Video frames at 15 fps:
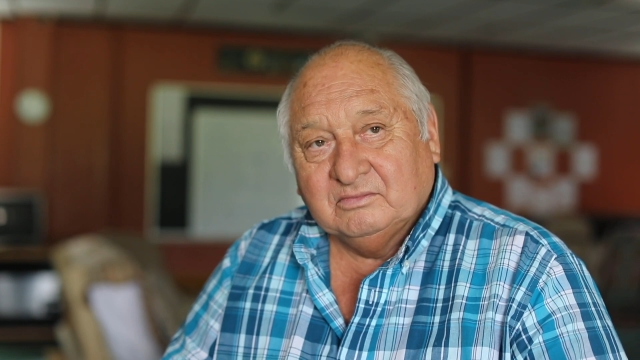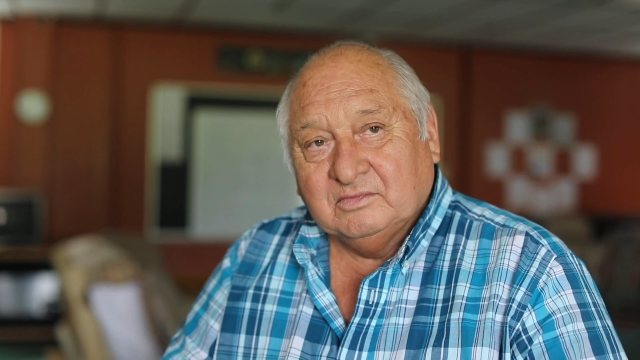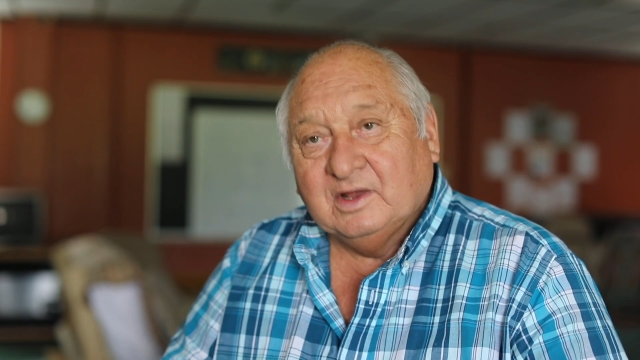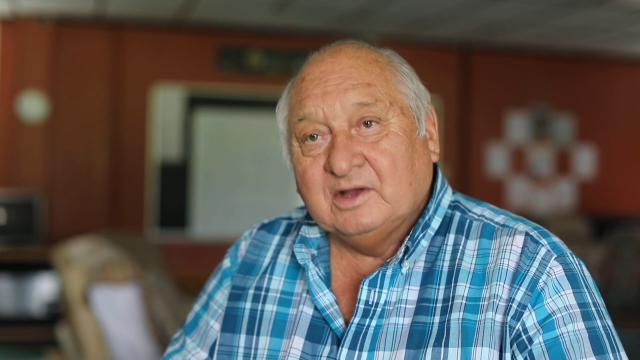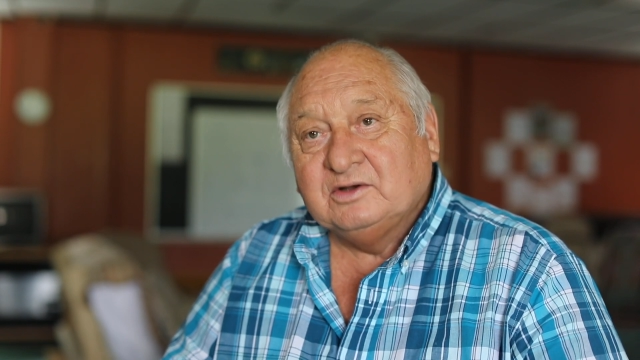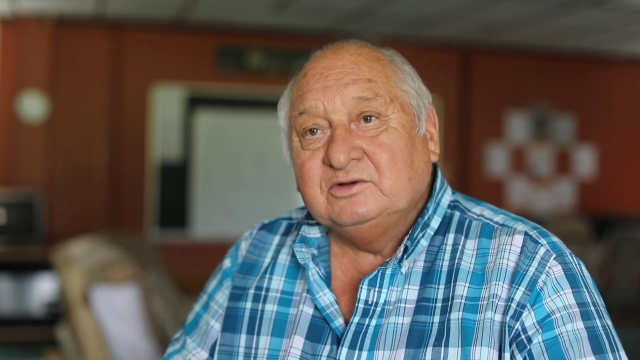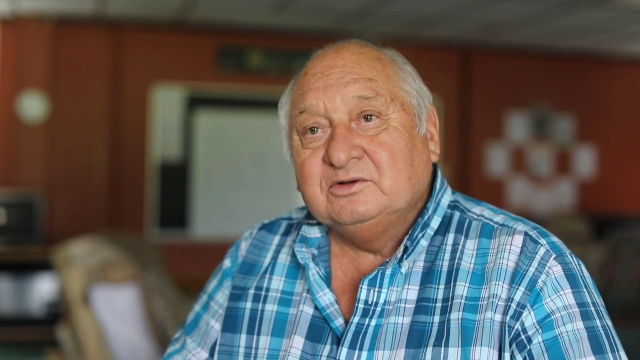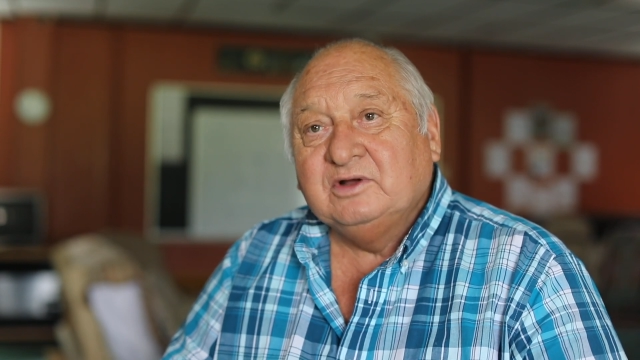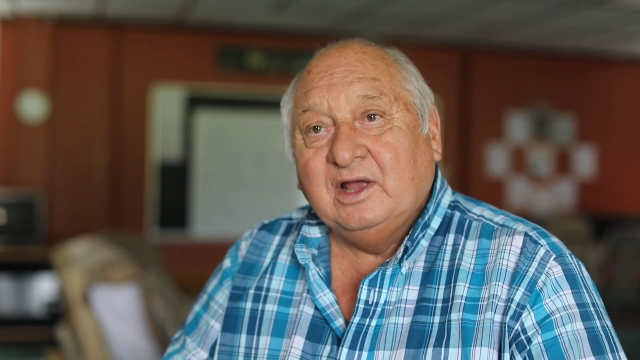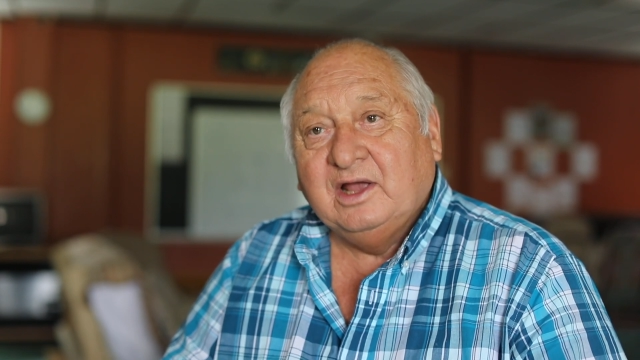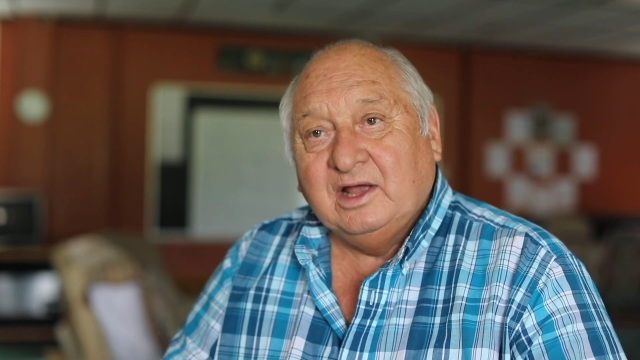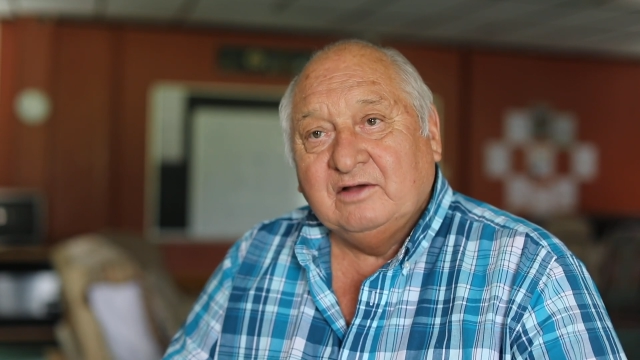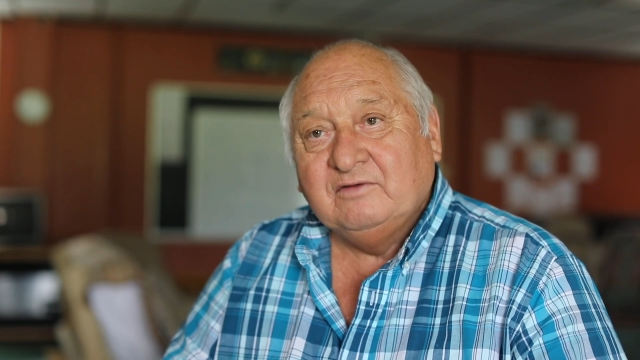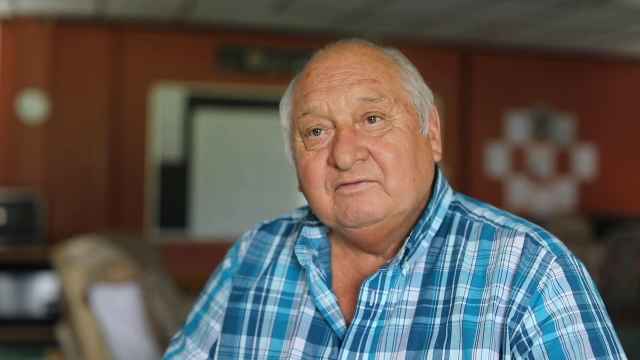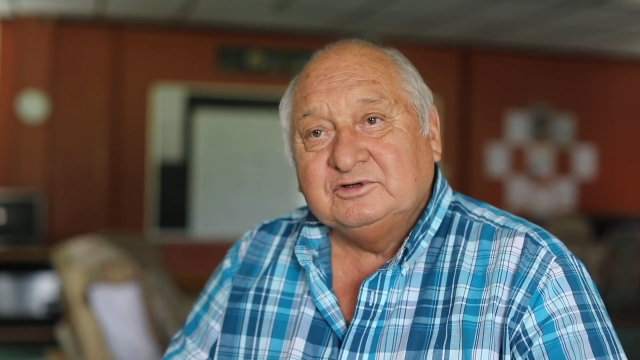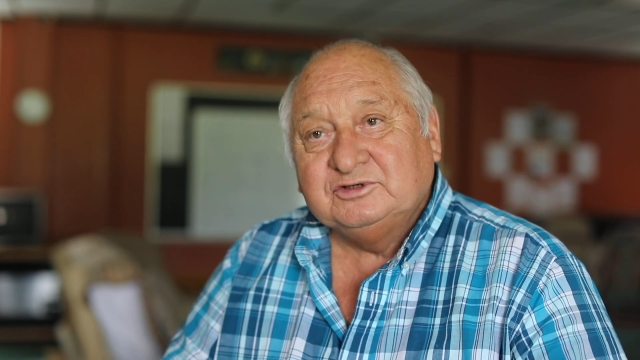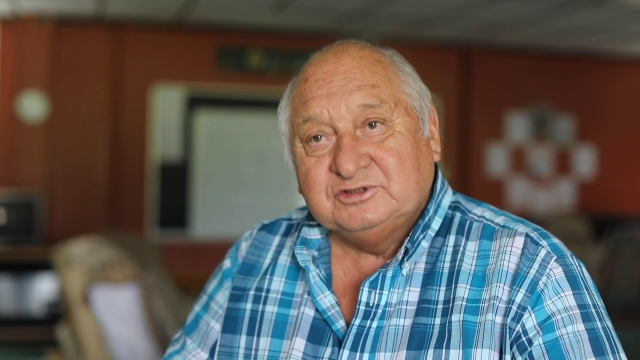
and to have a